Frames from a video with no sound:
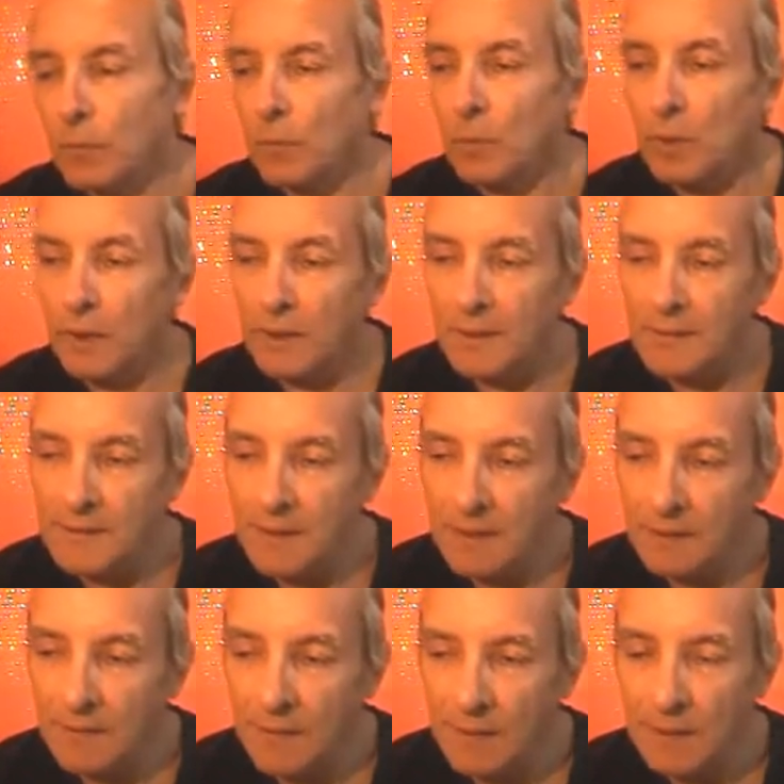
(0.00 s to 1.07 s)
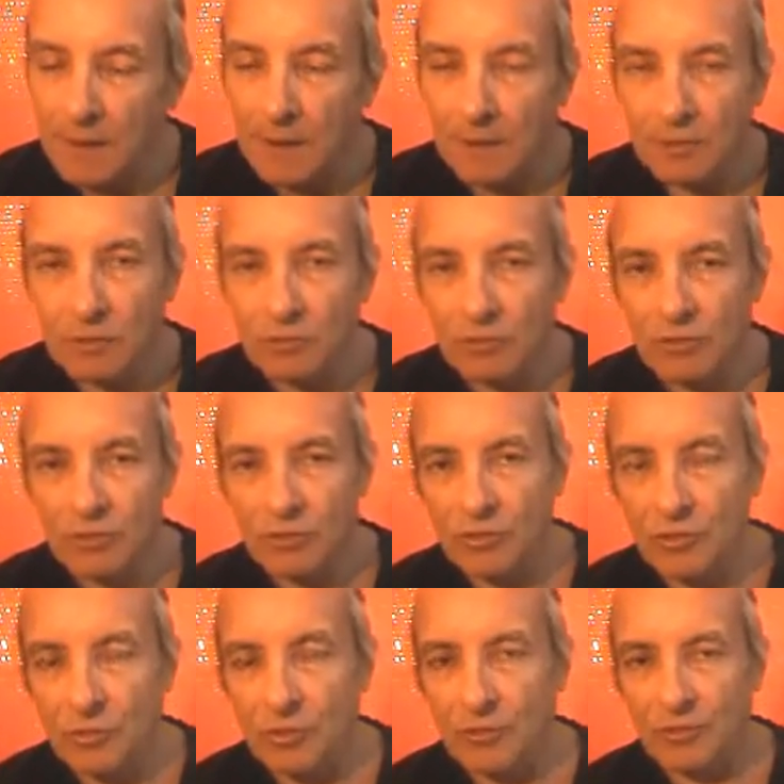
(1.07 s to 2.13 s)
Well, like I said, the
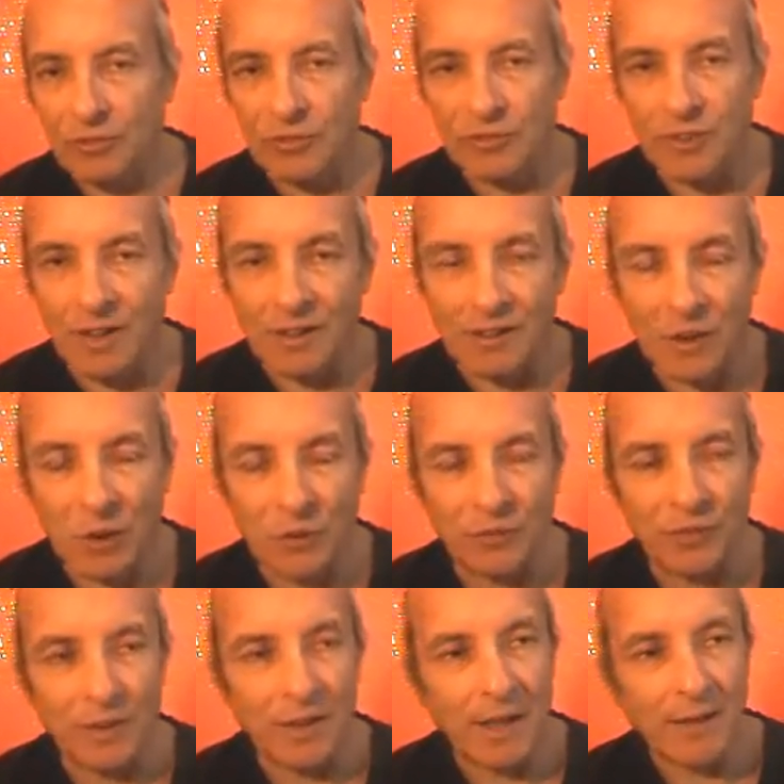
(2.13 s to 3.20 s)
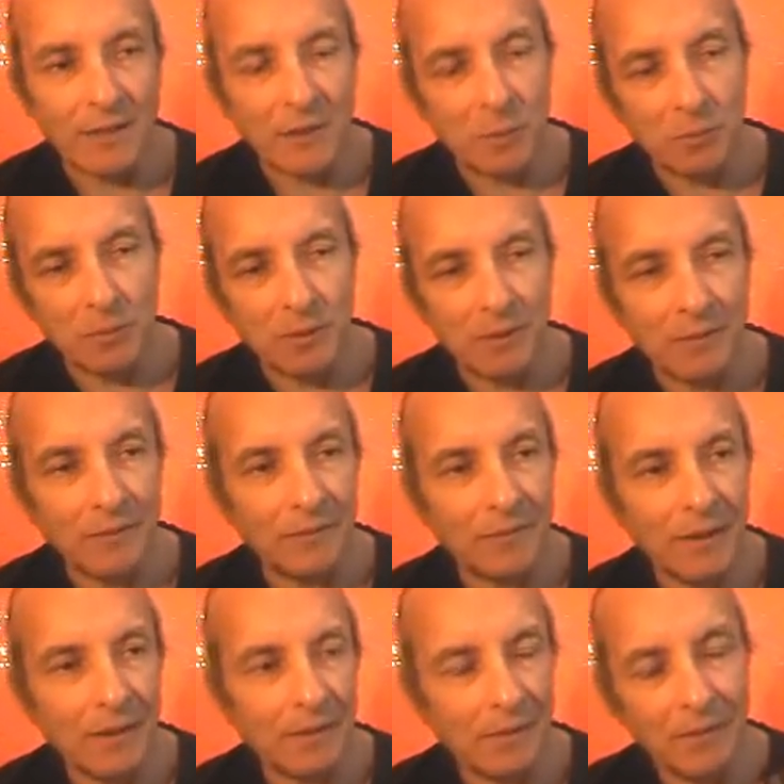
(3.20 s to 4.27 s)
traditional understanding of enlightenment is
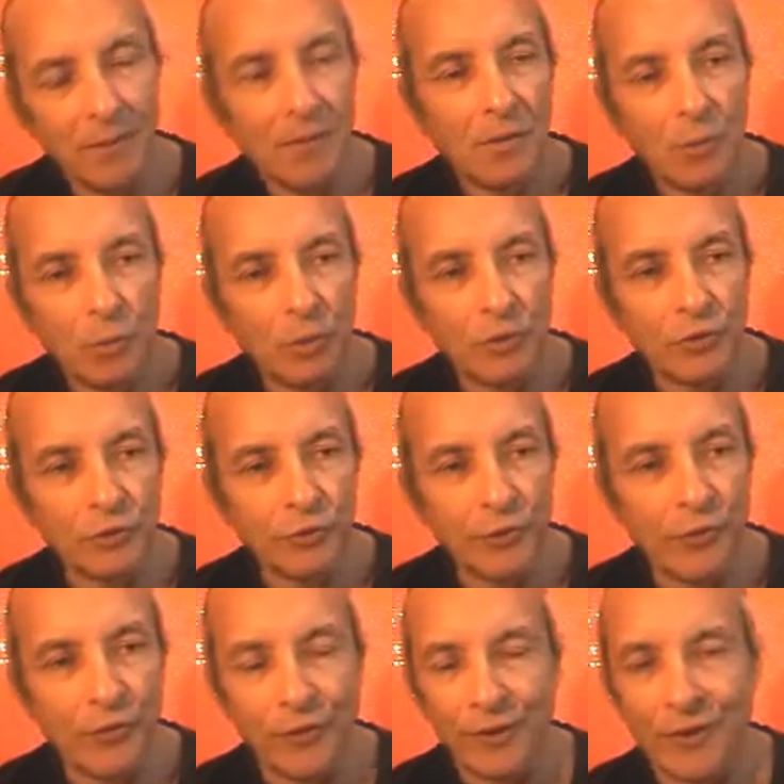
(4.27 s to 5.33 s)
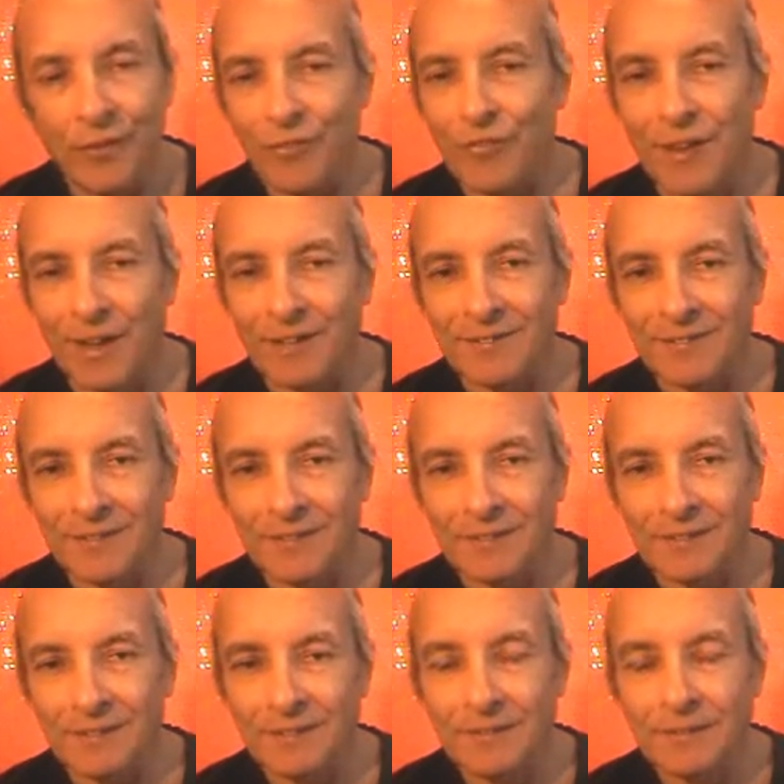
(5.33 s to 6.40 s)
that once you're there, that's
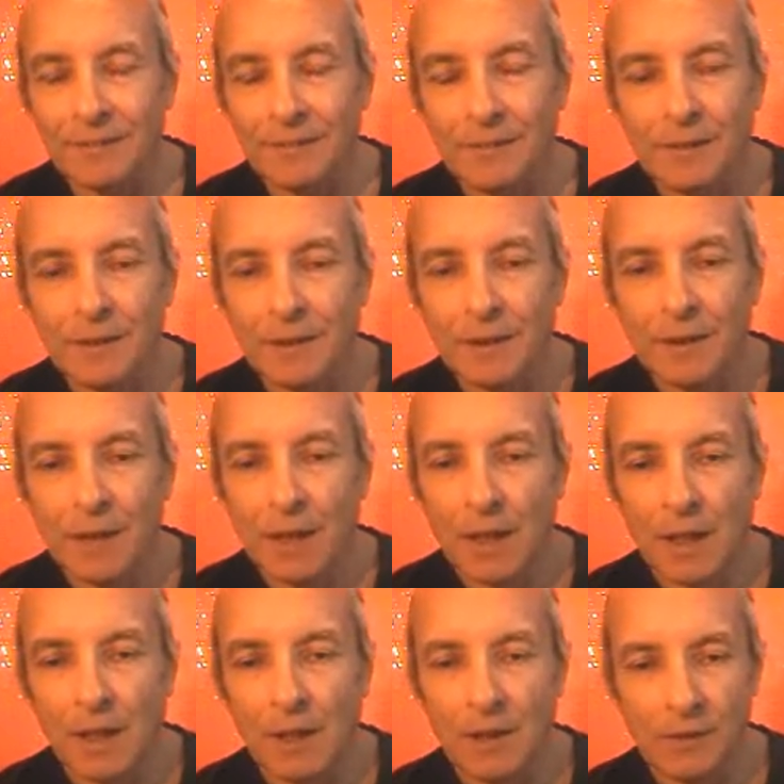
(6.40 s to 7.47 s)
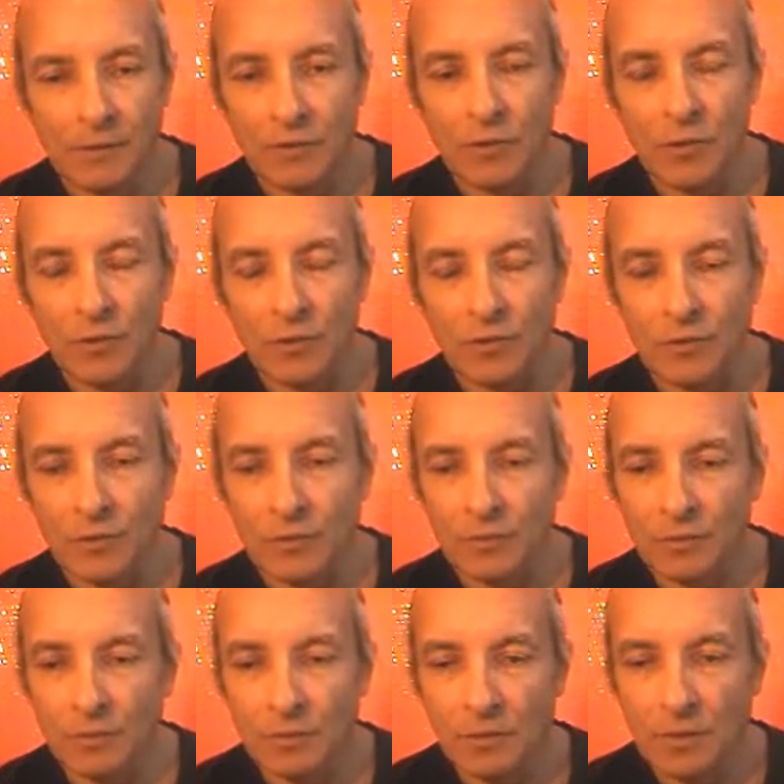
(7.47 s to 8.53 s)
it. It's not.
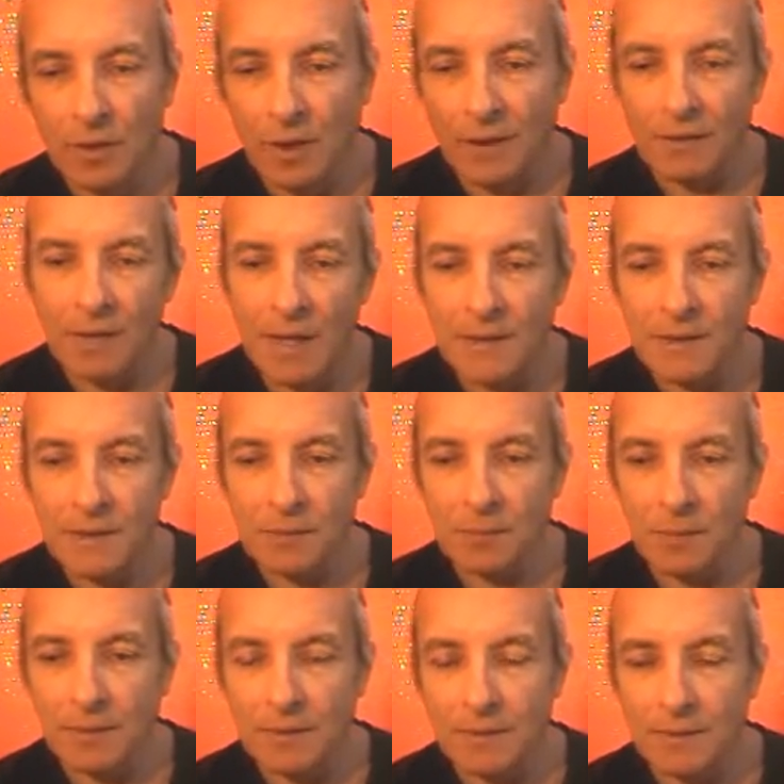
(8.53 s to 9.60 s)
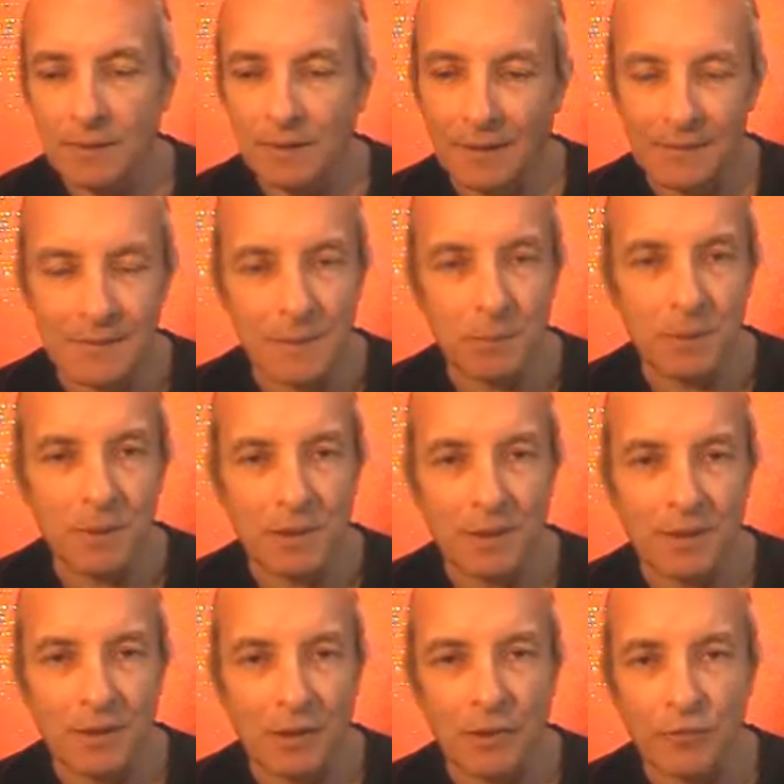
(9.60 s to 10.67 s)
Enlightenment is the
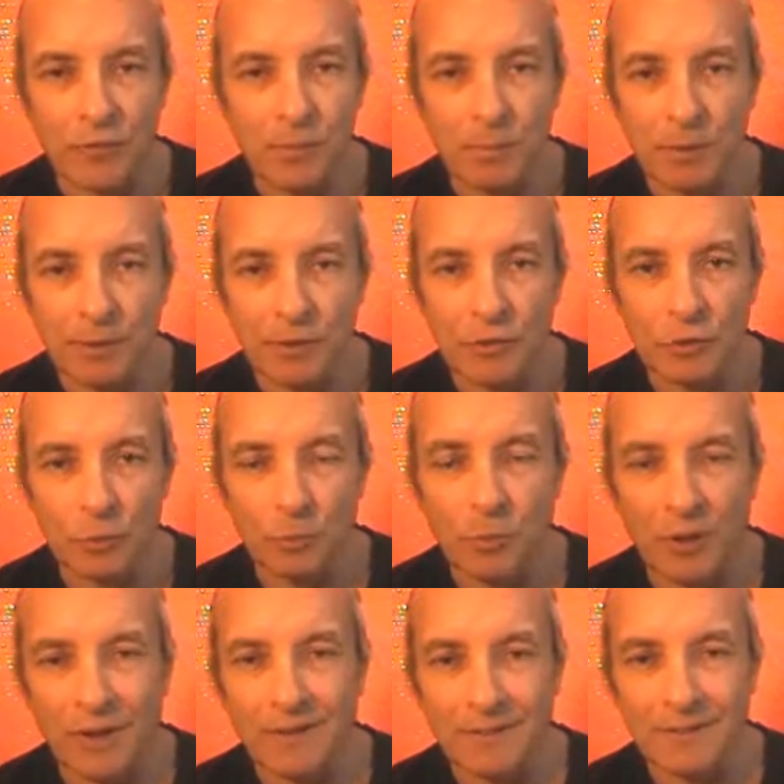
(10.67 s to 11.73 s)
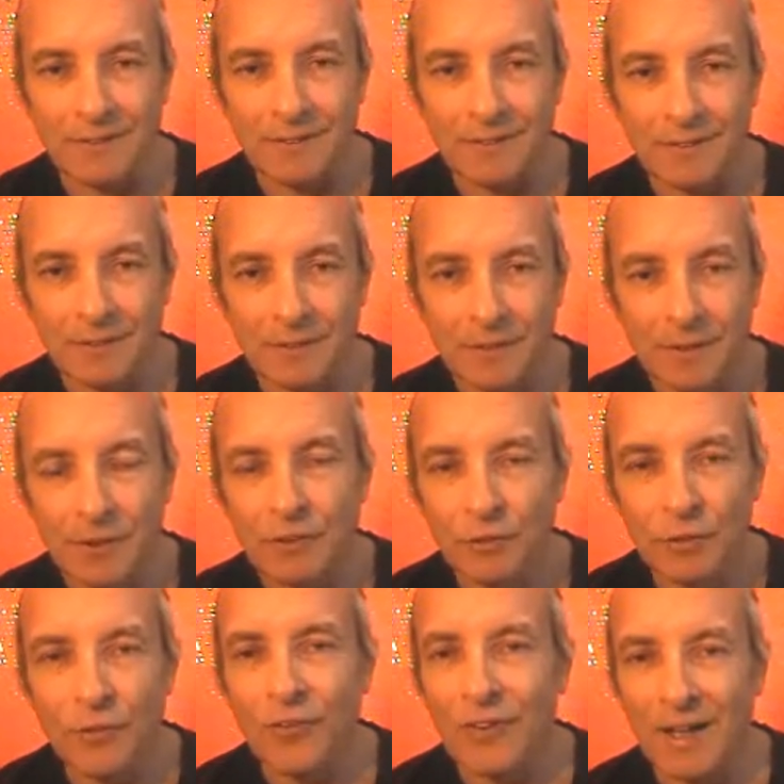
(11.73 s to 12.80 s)
beginning of spiritual practice,
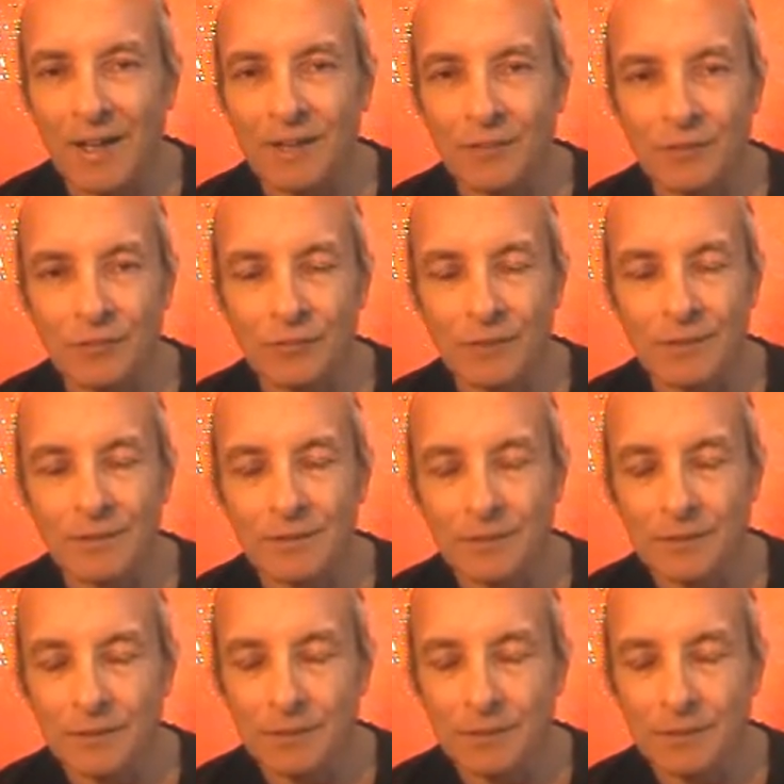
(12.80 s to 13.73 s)
not the end of it.